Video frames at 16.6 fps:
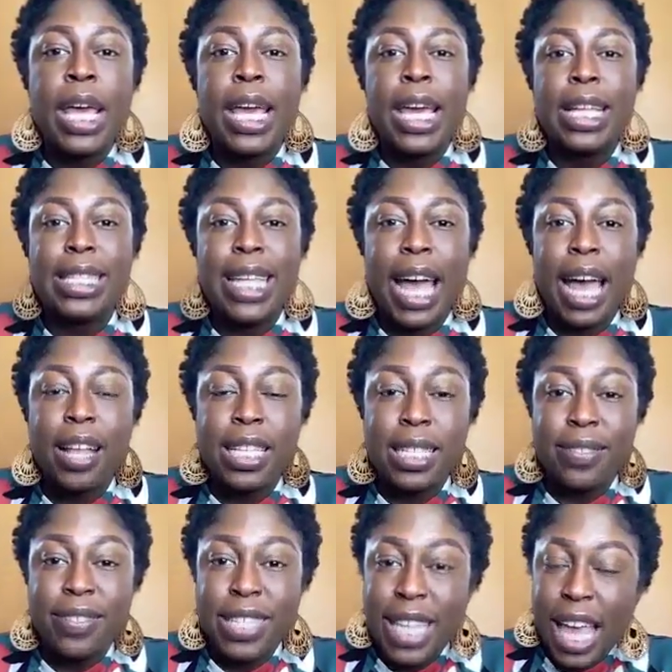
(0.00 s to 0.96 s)
It's got
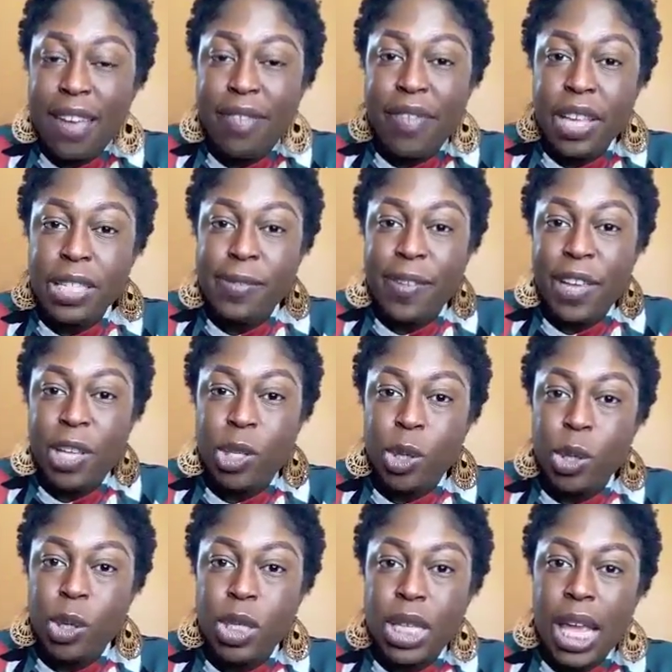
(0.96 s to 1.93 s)
savings
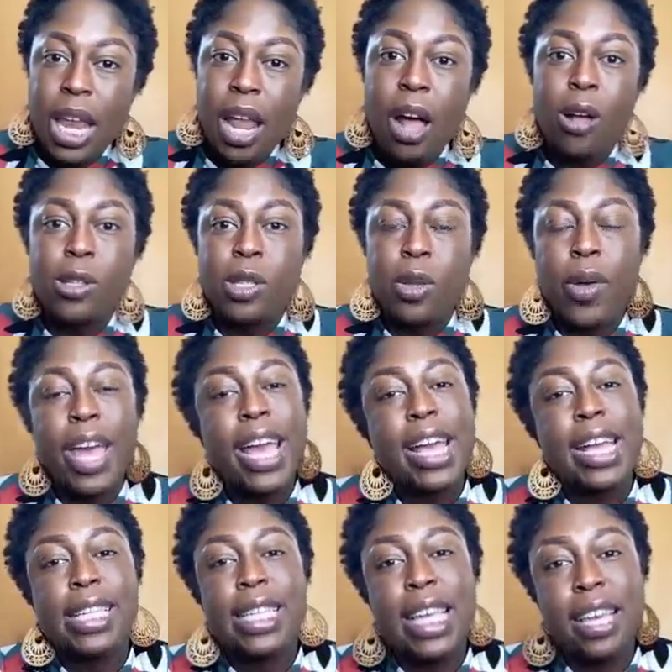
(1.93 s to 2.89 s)
features. It also
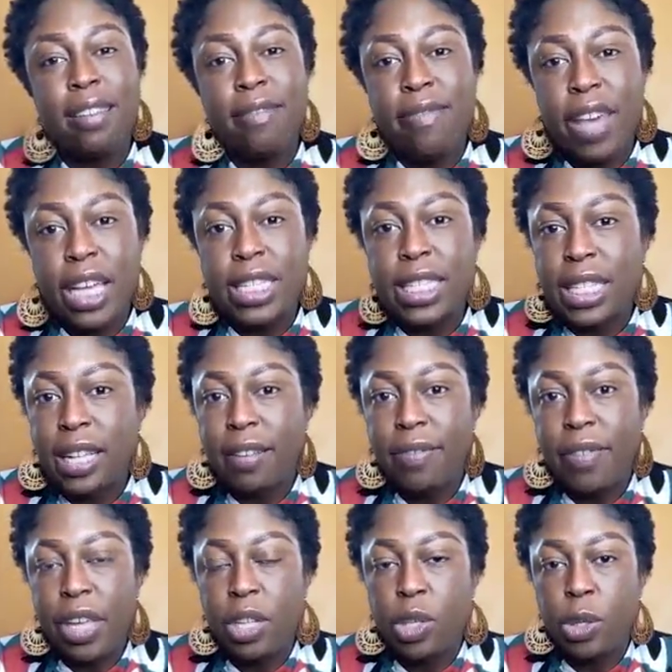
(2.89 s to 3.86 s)
has investing
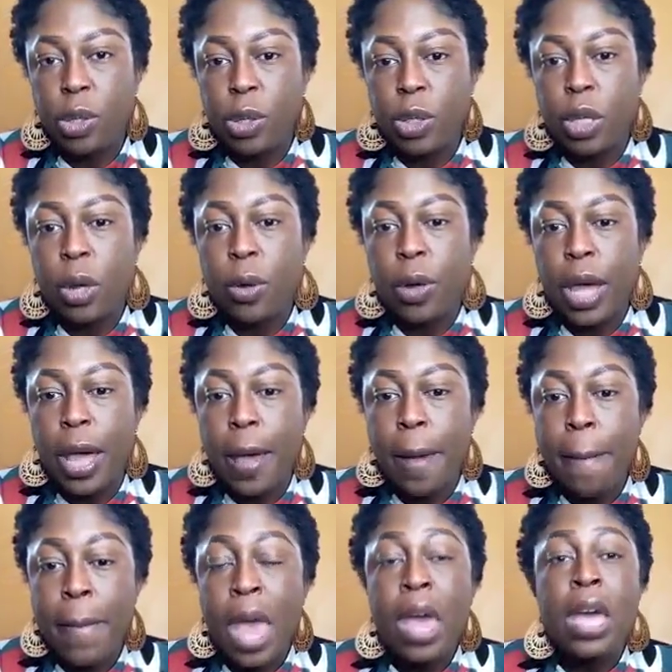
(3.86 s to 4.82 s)
features.
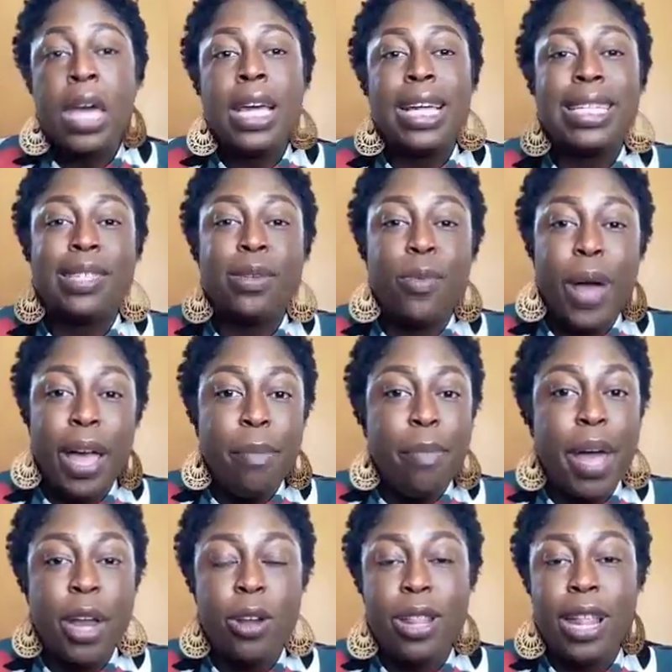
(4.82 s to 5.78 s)
Okay, it's way
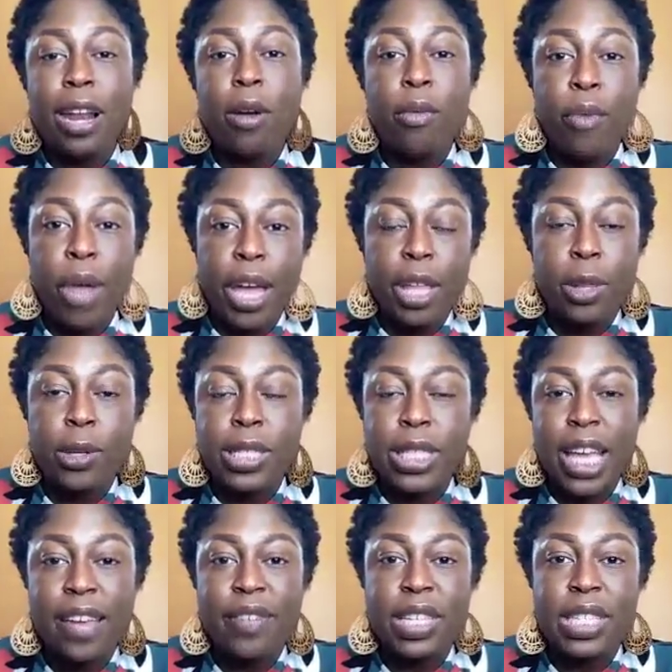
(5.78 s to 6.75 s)
better than a regular
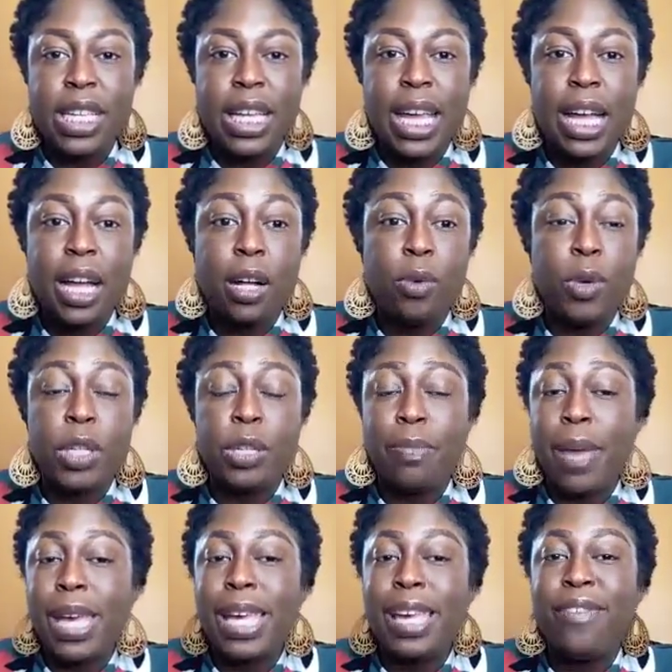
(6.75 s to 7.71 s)
savings account, which
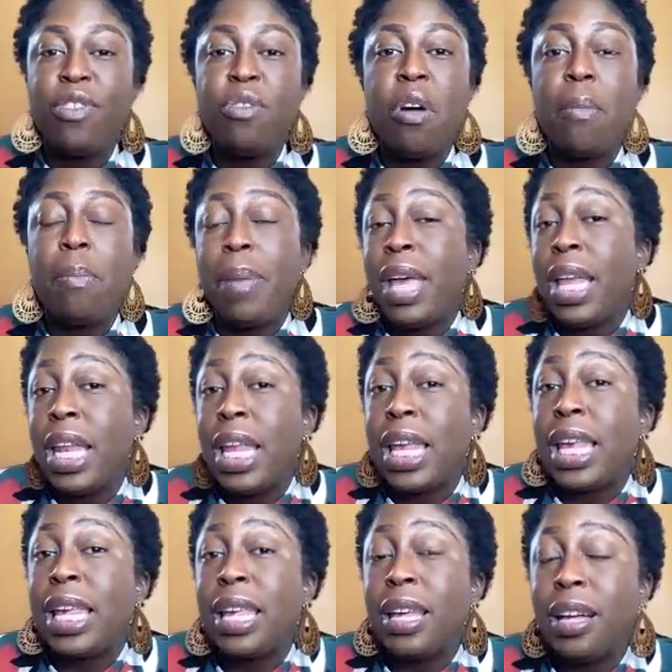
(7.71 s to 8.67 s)
may give you a
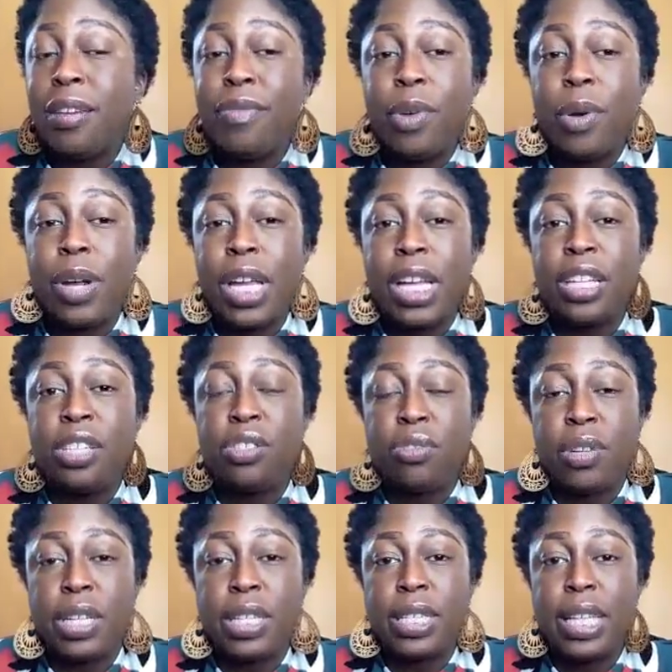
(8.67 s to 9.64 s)
penny of your
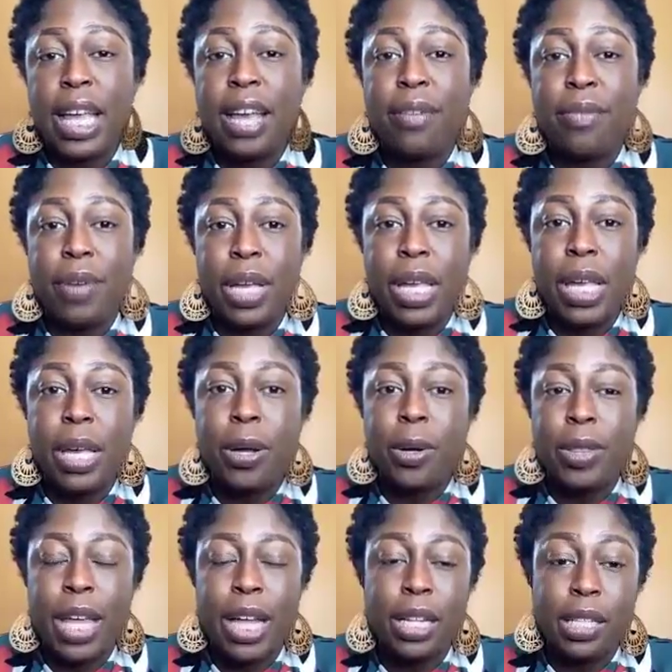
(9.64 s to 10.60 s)
interest every year
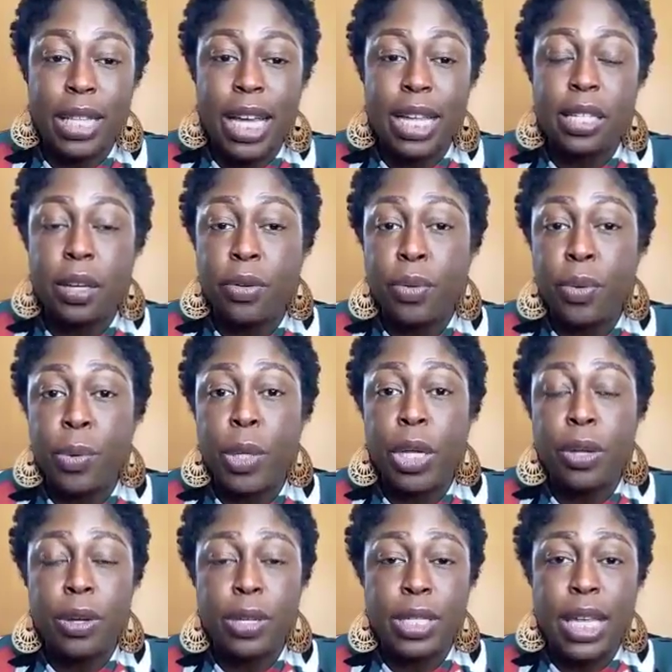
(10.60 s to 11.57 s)
that's accrued
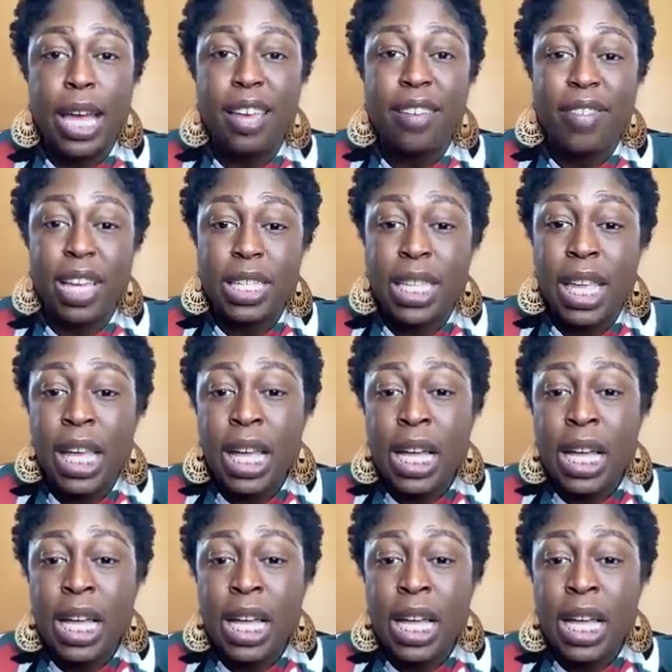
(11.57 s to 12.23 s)
in your savings.